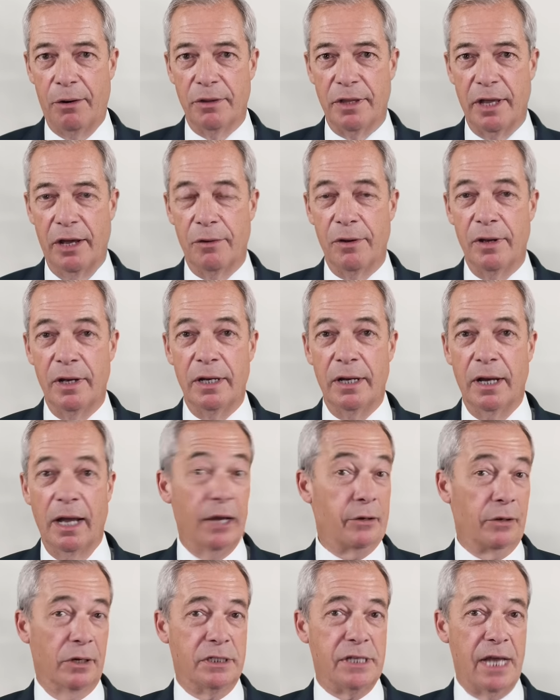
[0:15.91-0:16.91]
Although
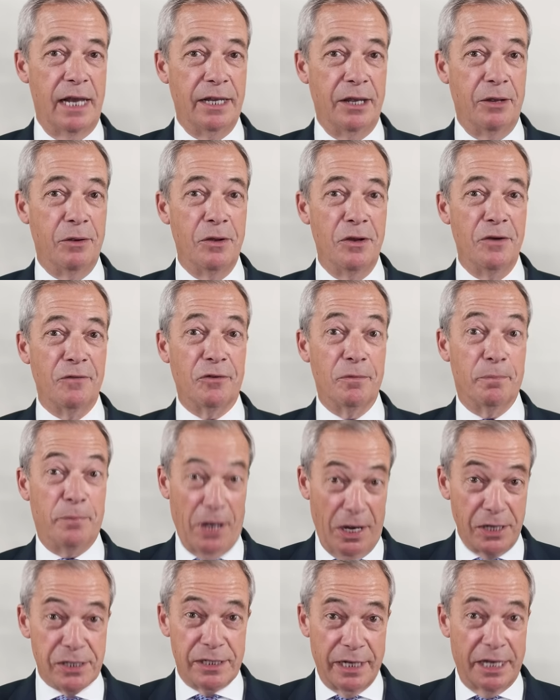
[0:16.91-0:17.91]
I've got to tell you, from
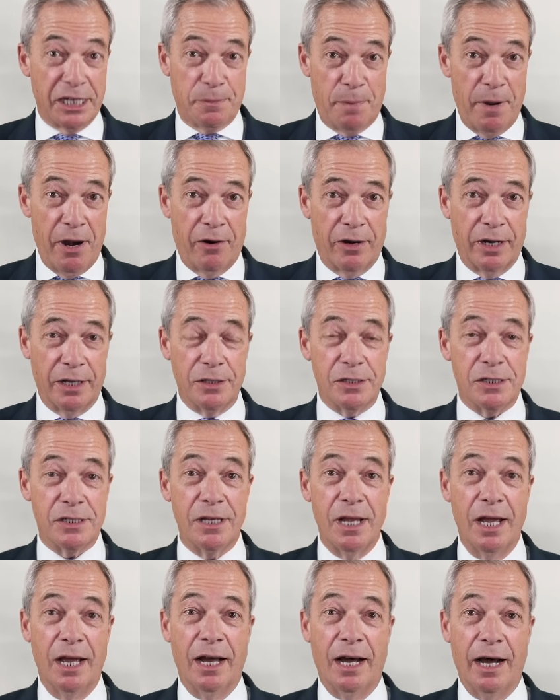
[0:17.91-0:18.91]
personal experience,